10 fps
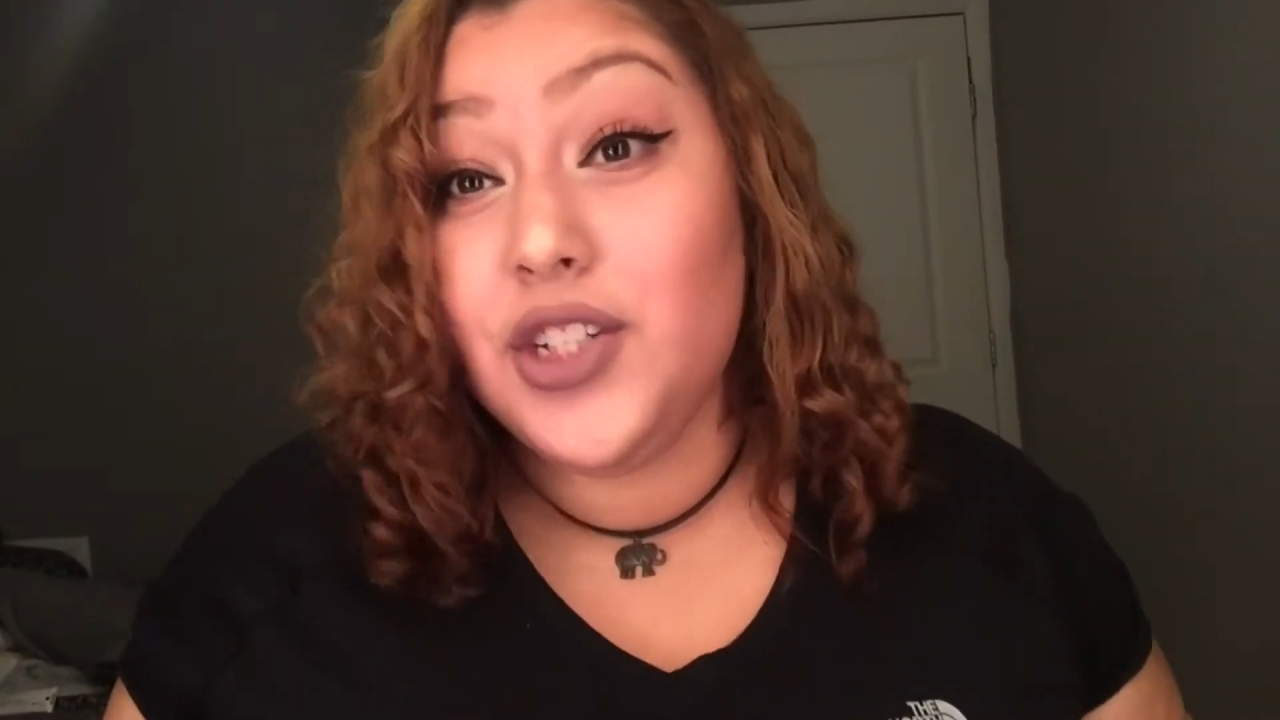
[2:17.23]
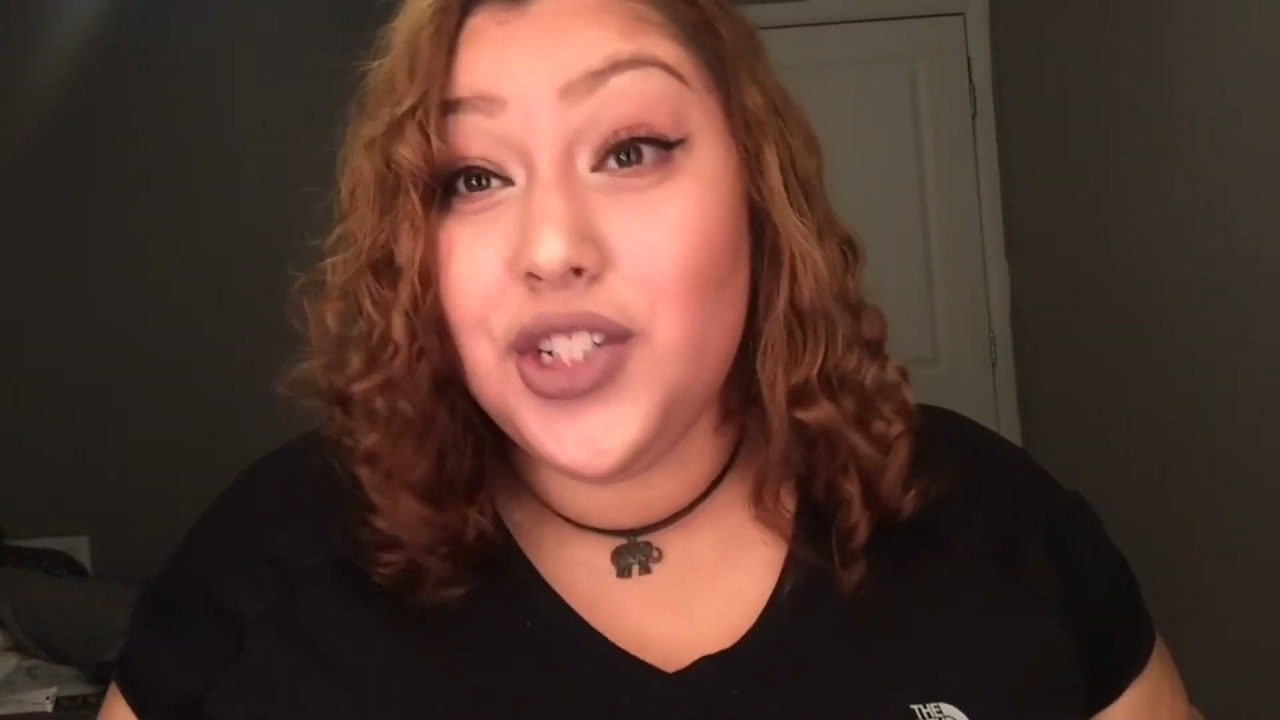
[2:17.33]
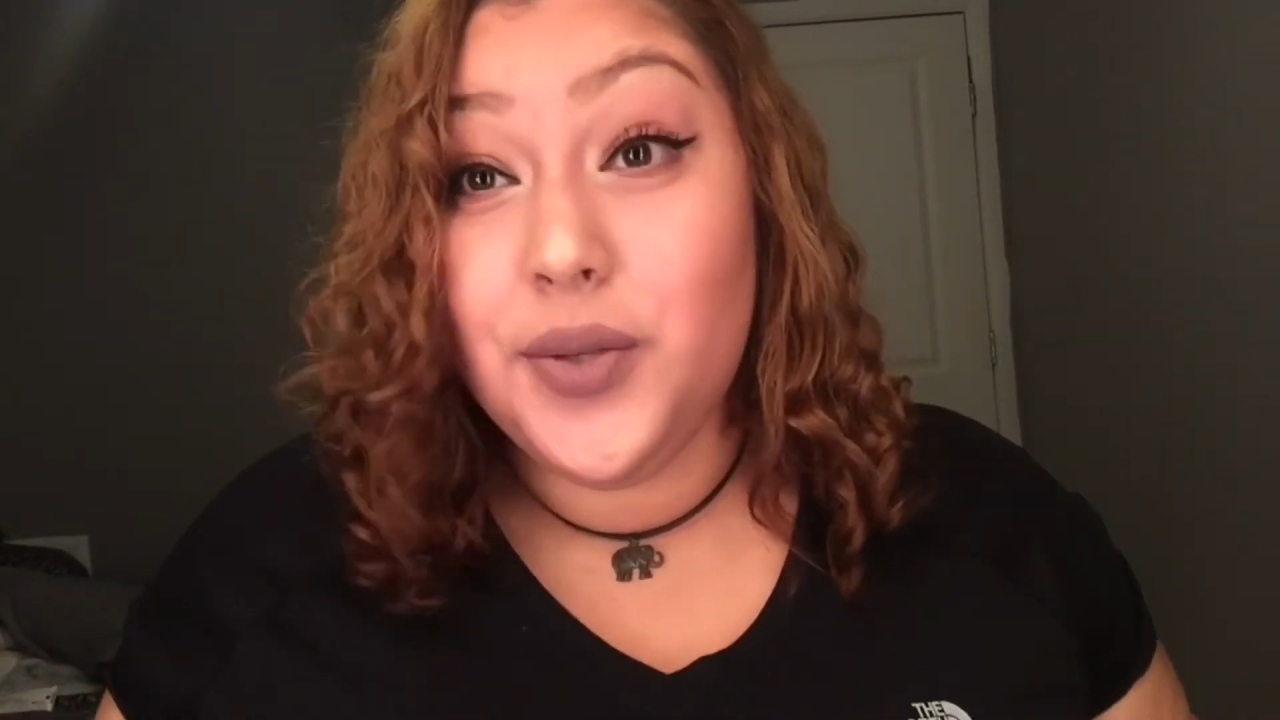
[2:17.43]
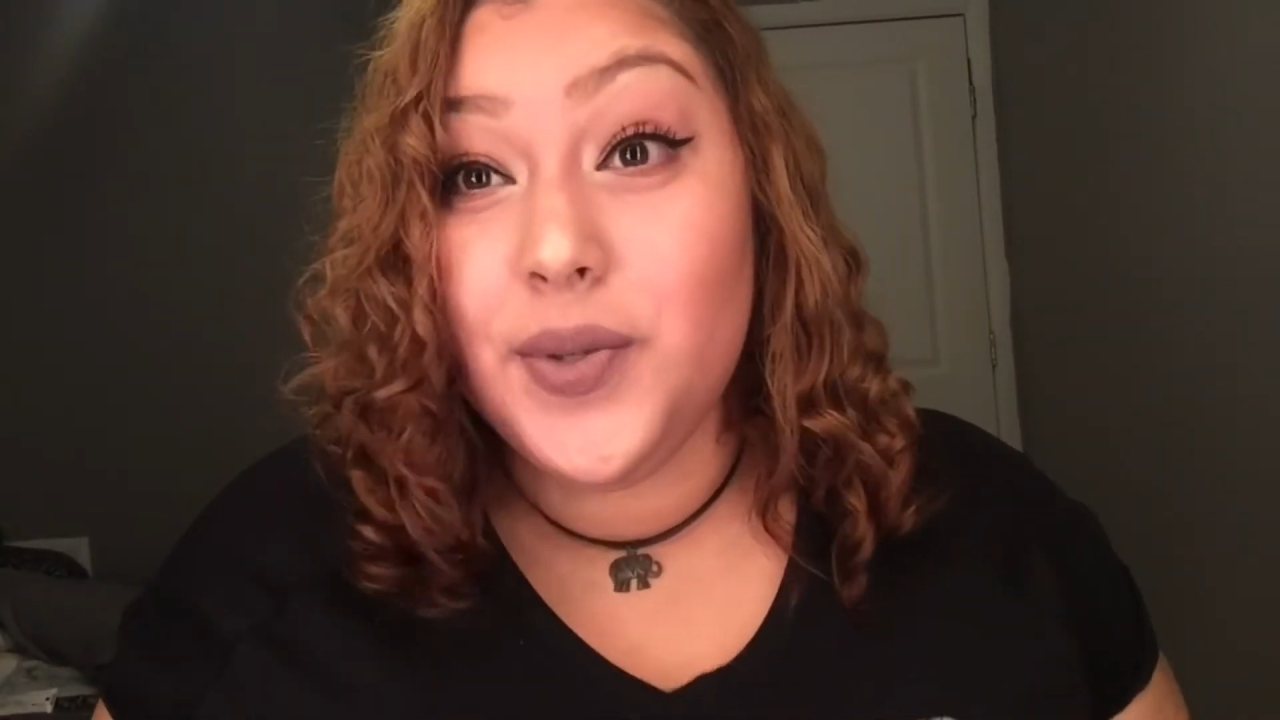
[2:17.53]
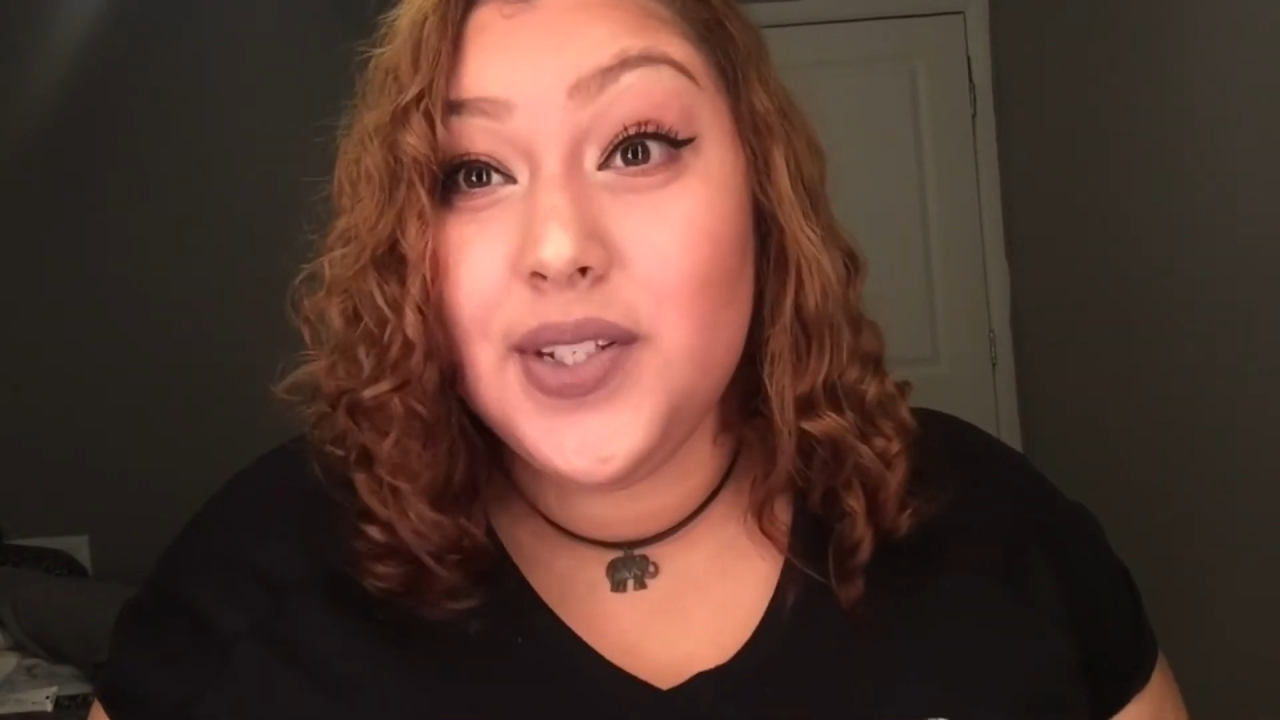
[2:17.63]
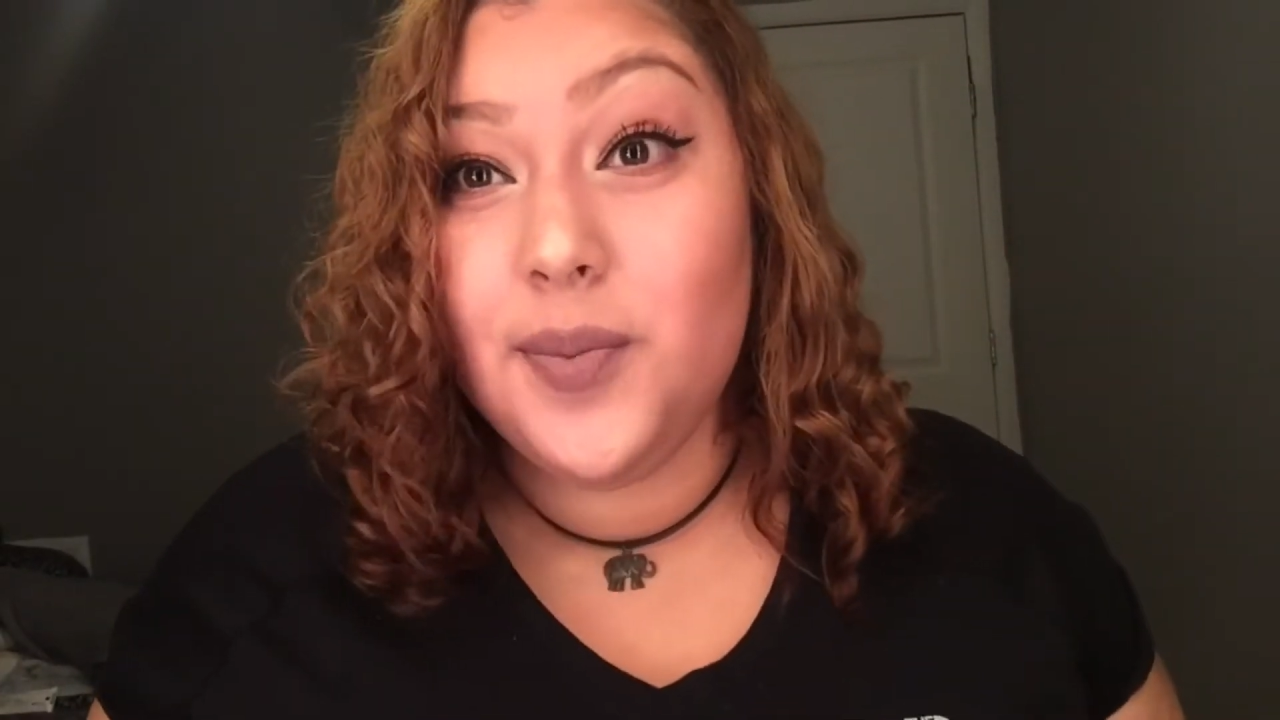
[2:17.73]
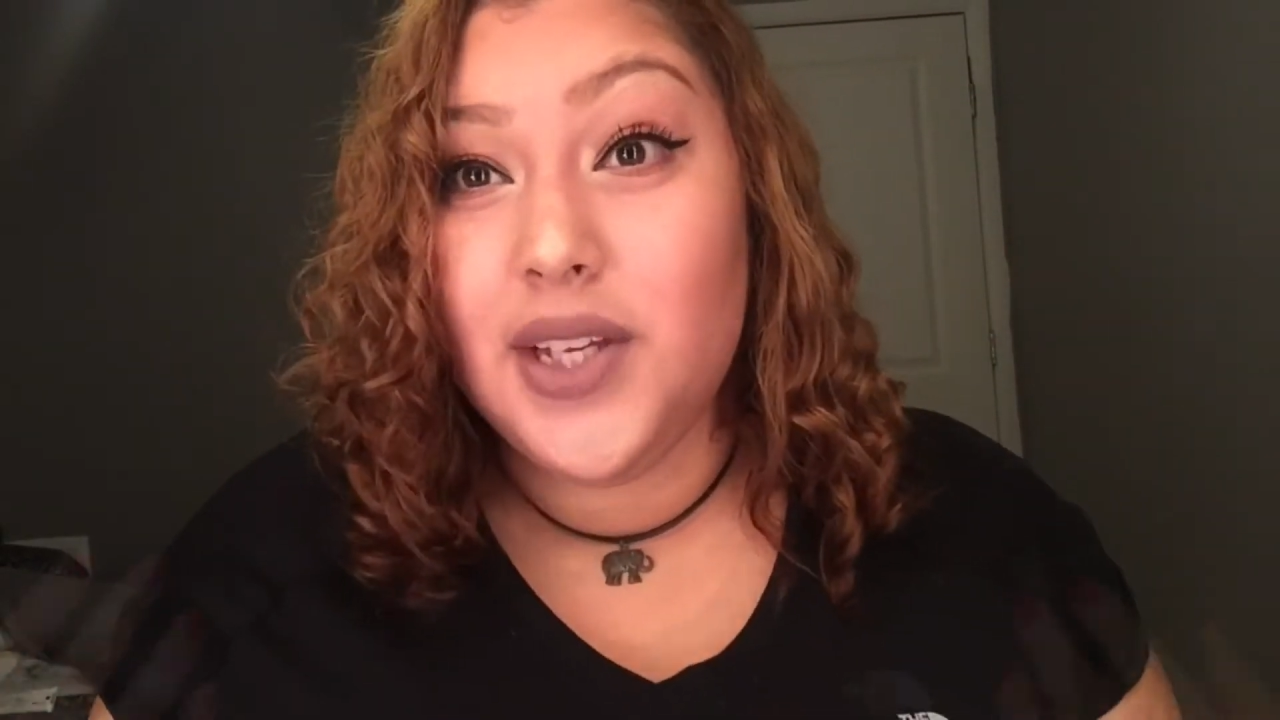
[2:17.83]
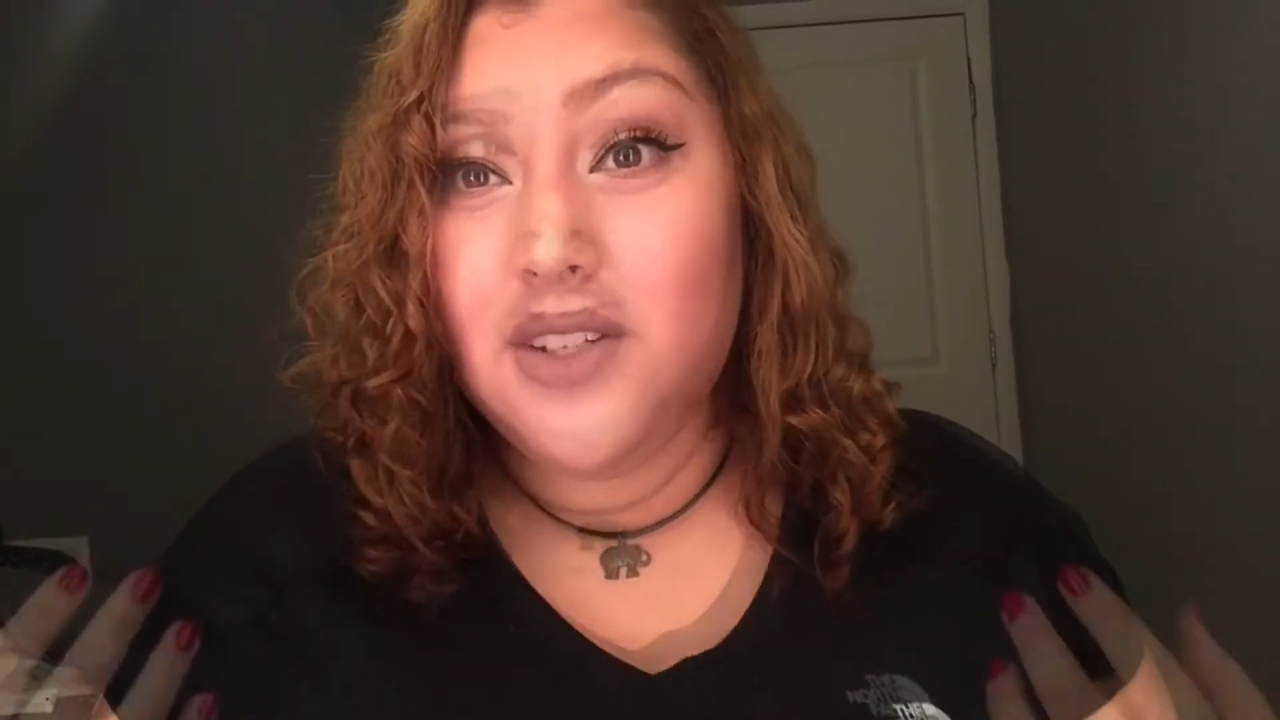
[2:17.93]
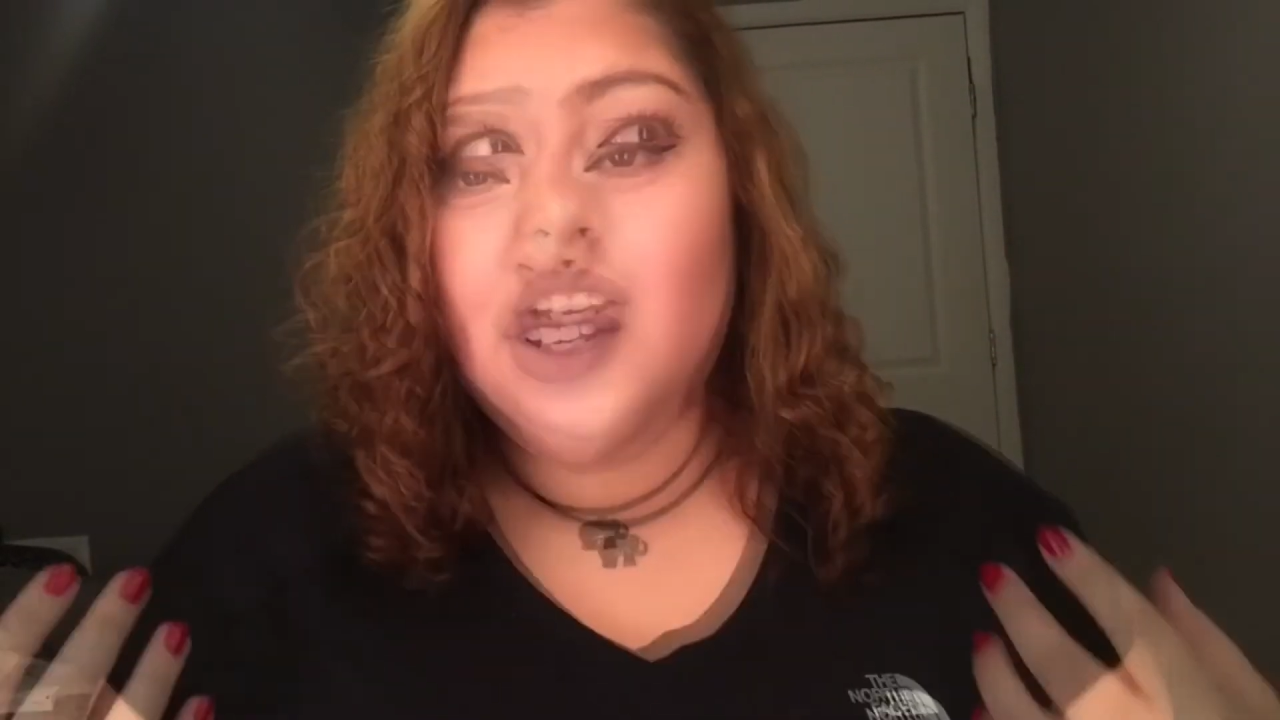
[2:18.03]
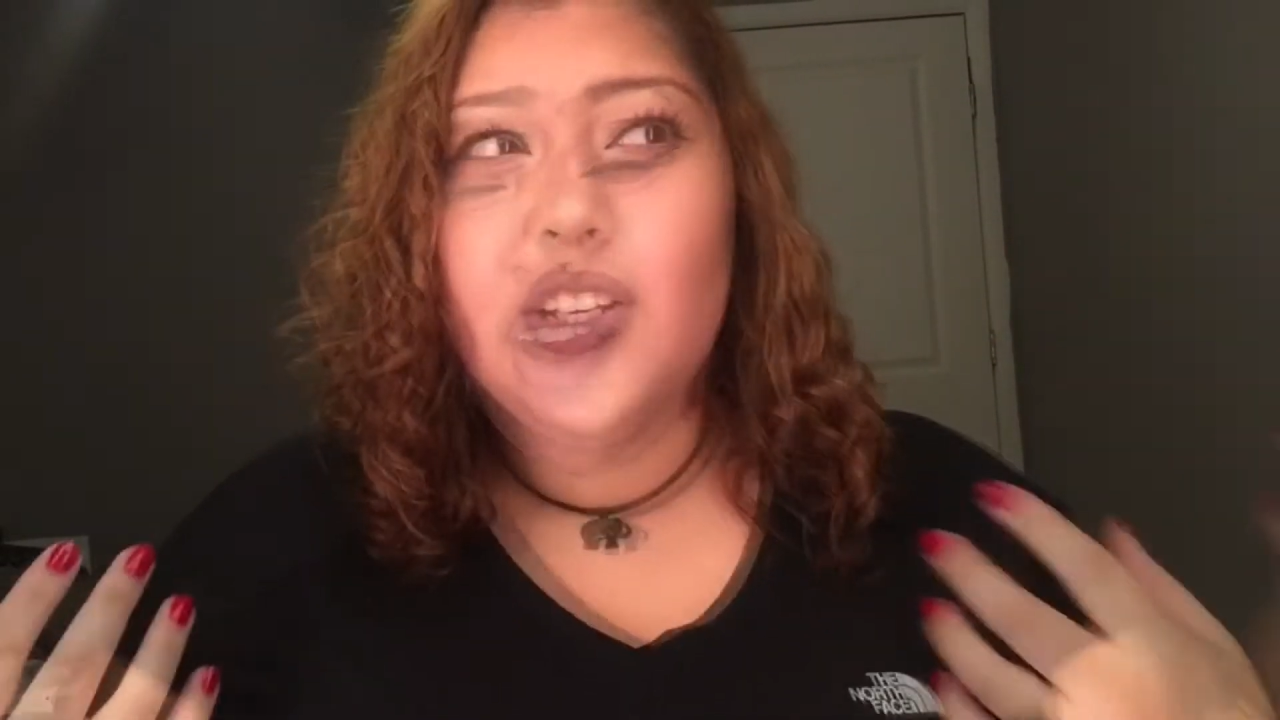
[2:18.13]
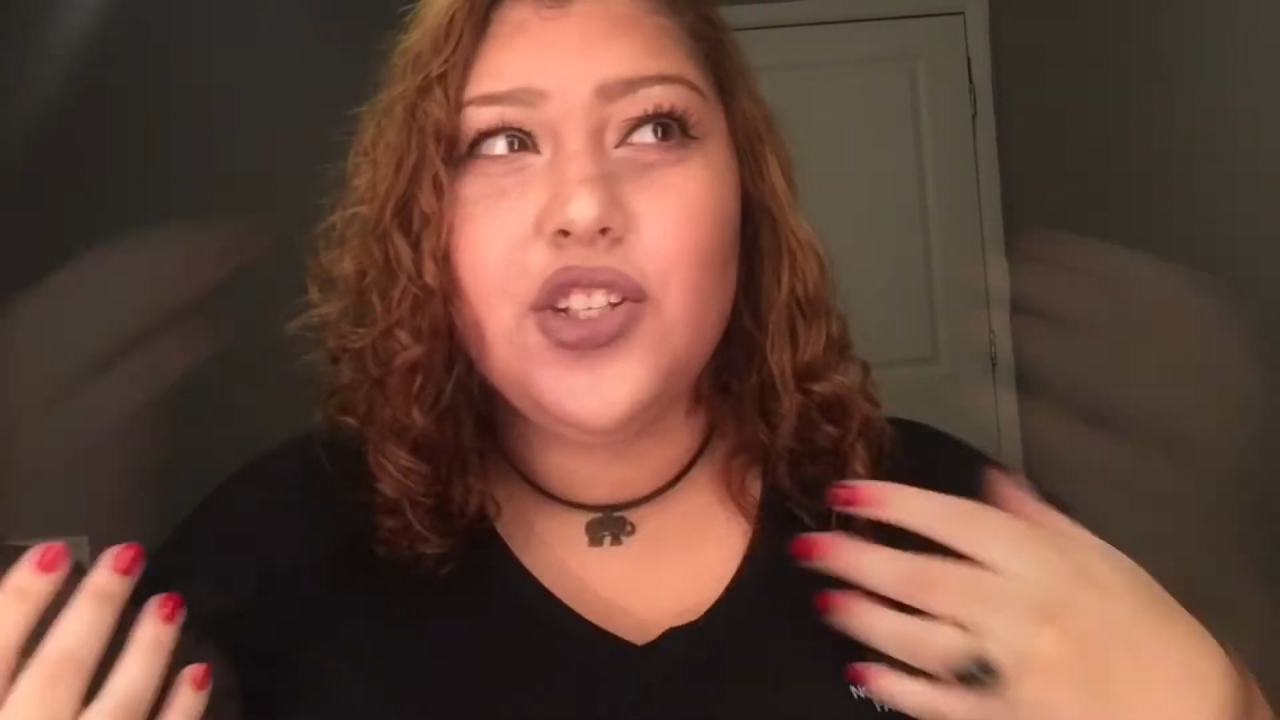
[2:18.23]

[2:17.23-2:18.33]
she was a bitch,